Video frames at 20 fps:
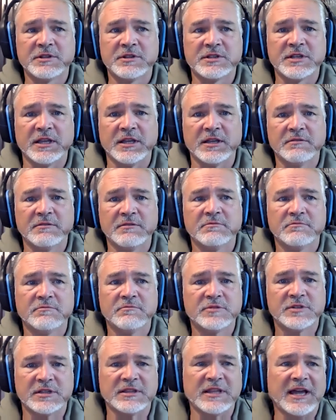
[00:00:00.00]
say
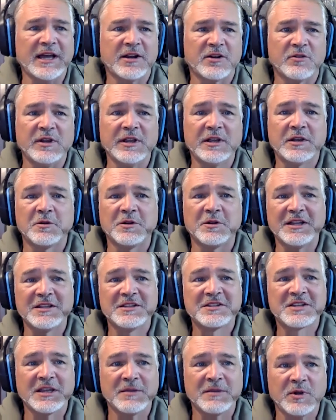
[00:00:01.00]
so. That or eco
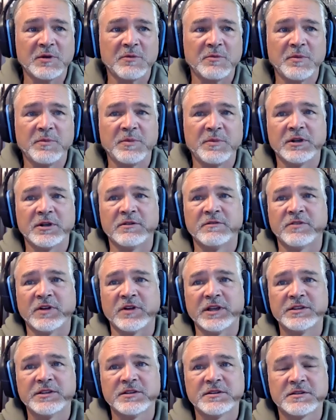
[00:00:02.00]
landscaping would be good
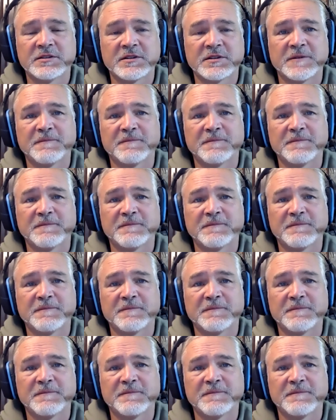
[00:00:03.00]
phrases.